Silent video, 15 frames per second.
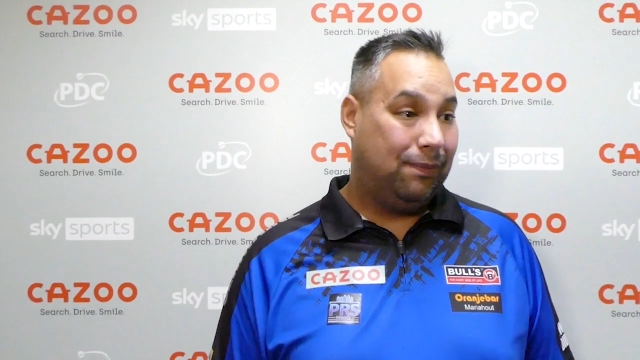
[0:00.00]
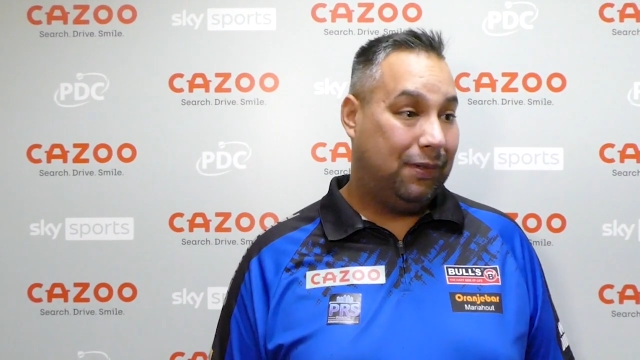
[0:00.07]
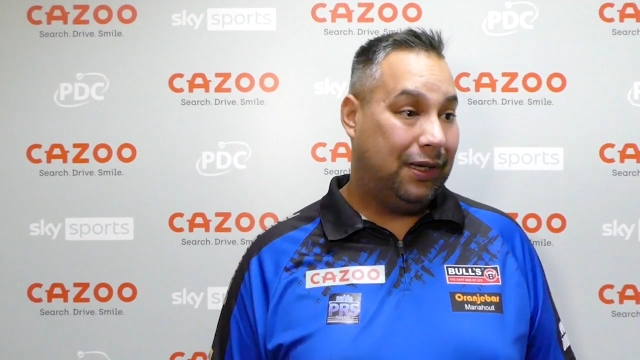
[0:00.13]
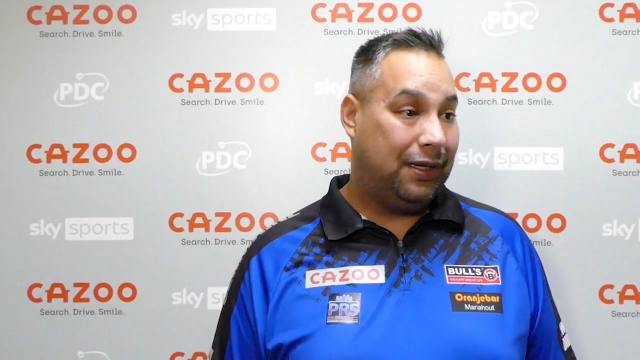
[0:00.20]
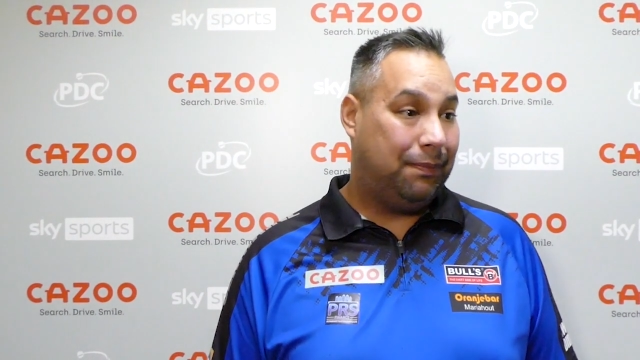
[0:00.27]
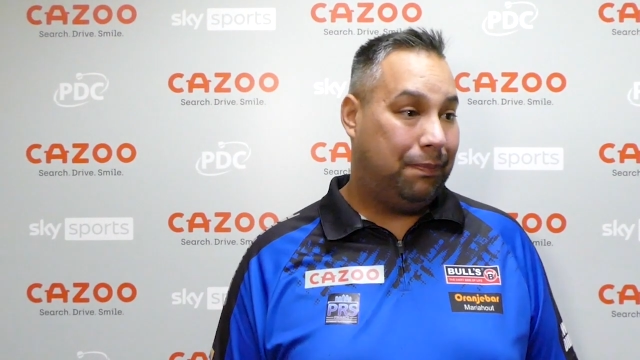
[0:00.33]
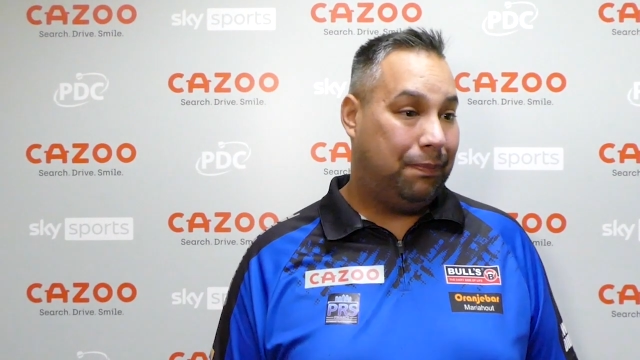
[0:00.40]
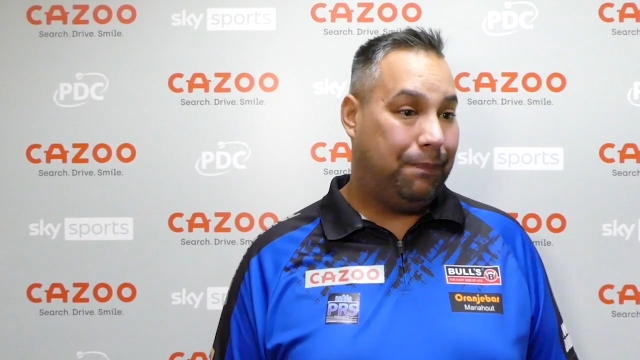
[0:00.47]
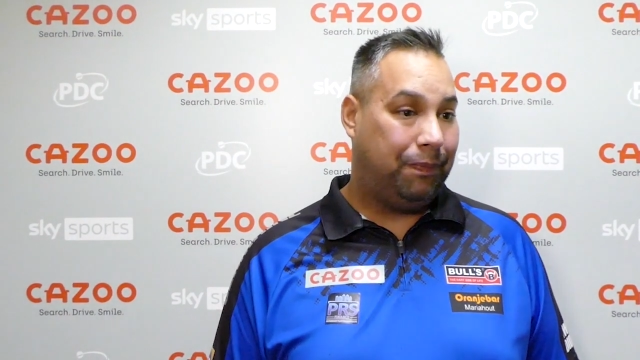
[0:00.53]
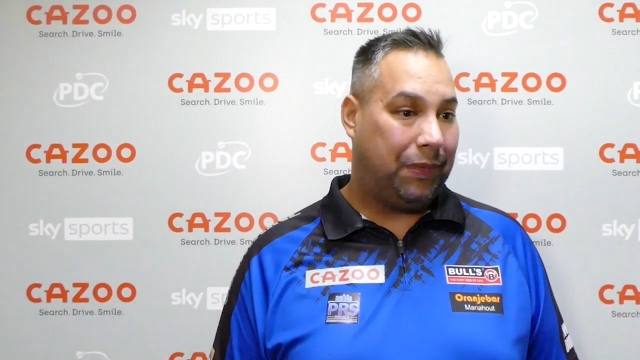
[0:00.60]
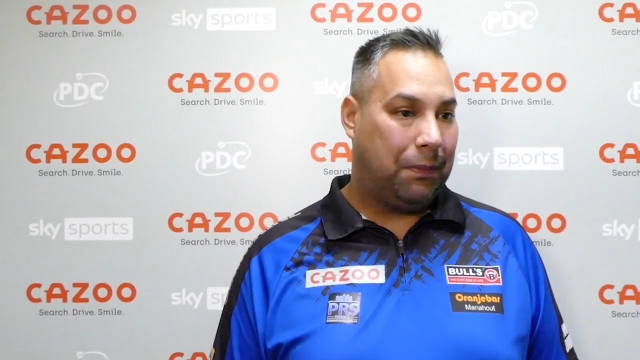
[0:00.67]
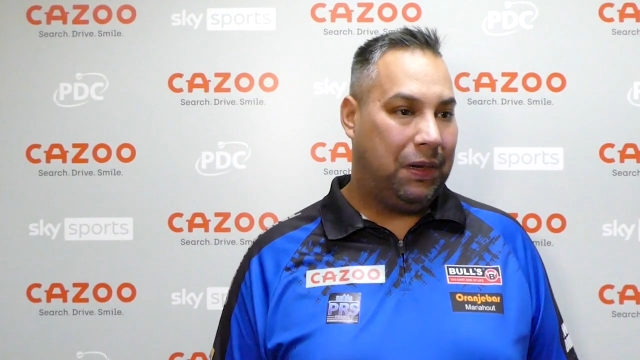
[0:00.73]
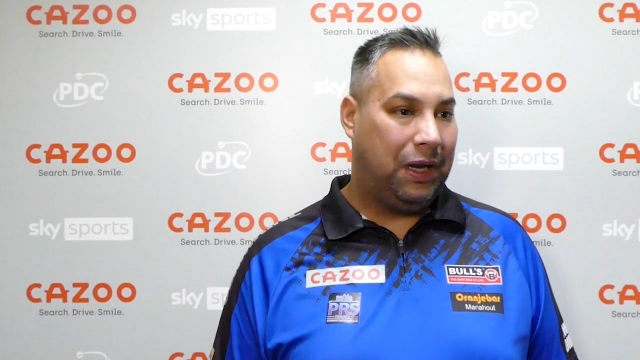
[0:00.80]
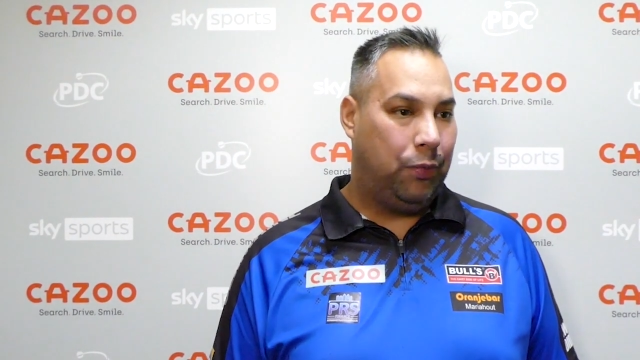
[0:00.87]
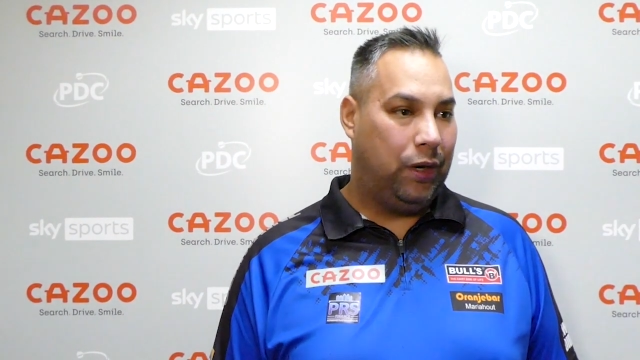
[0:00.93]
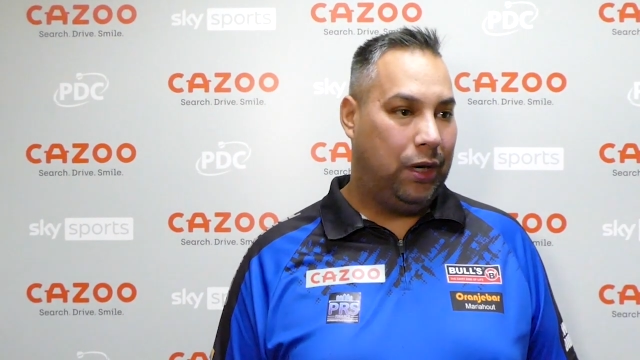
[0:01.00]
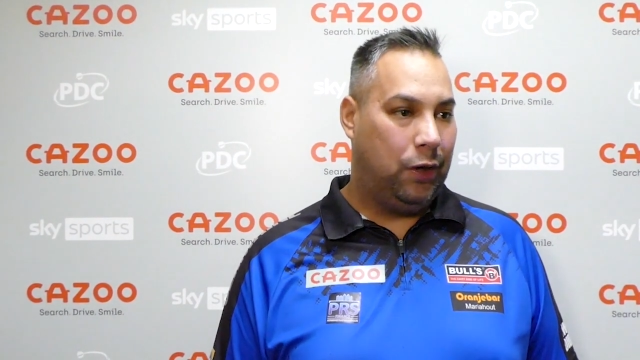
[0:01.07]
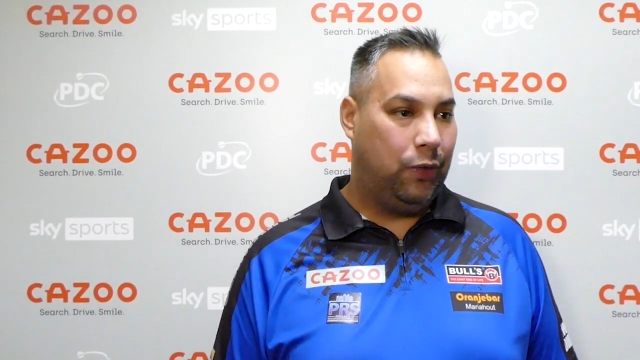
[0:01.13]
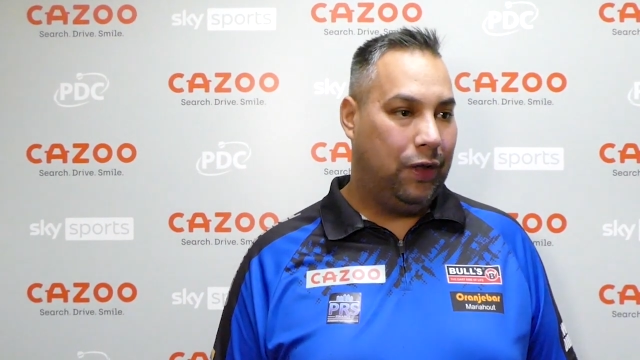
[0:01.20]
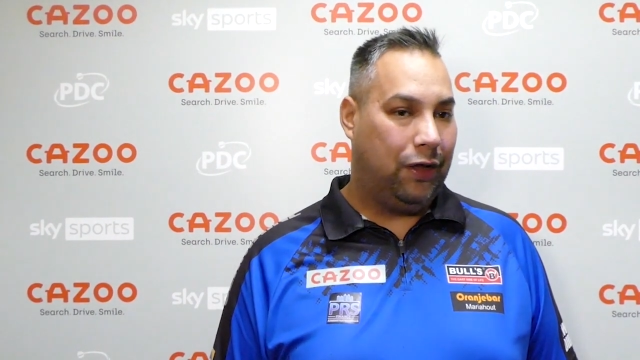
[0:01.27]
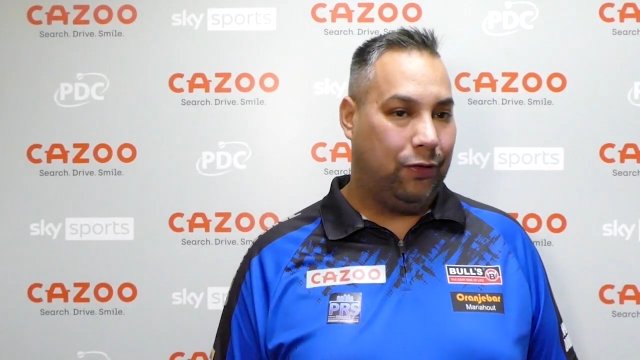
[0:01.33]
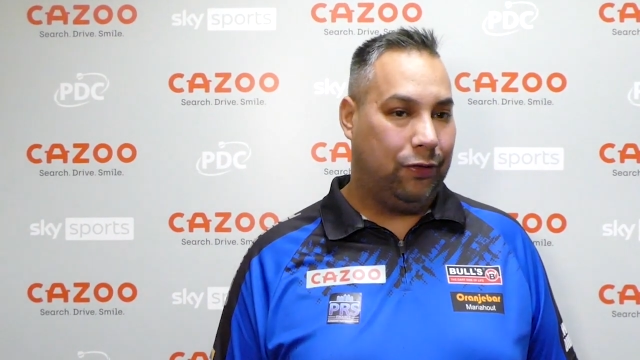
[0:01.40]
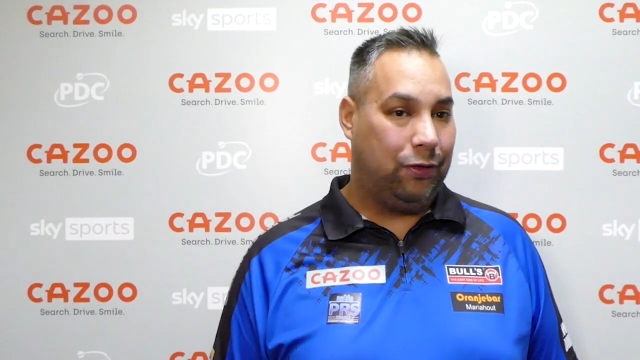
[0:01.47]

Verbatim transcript: I play really well,